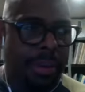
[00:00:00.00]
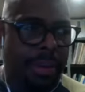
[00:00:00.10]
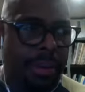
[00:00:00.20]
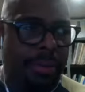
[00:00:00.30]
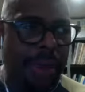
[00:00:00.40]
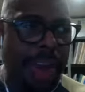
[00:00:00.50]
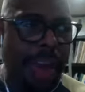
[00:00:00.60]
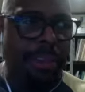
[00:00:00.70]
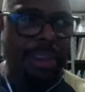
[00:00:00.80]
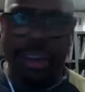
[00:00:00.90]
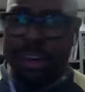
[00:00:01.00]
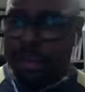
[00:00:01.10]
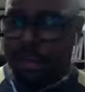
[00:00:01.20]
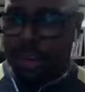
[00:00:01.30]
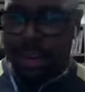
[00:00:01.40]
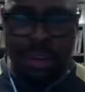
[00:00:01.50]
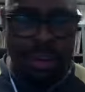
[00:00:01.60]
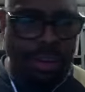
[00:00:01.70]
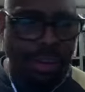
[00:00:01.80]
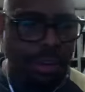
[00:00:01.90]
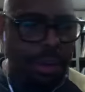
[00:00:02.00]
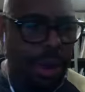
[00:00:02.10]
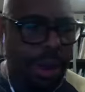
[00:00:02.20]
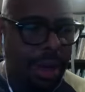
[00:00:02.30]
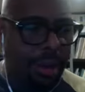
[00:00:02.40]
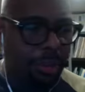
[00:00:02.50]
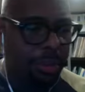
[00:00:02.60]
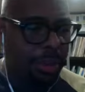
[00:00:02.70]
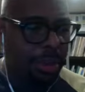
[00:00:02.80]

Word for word: they're vastly different, you know? Um,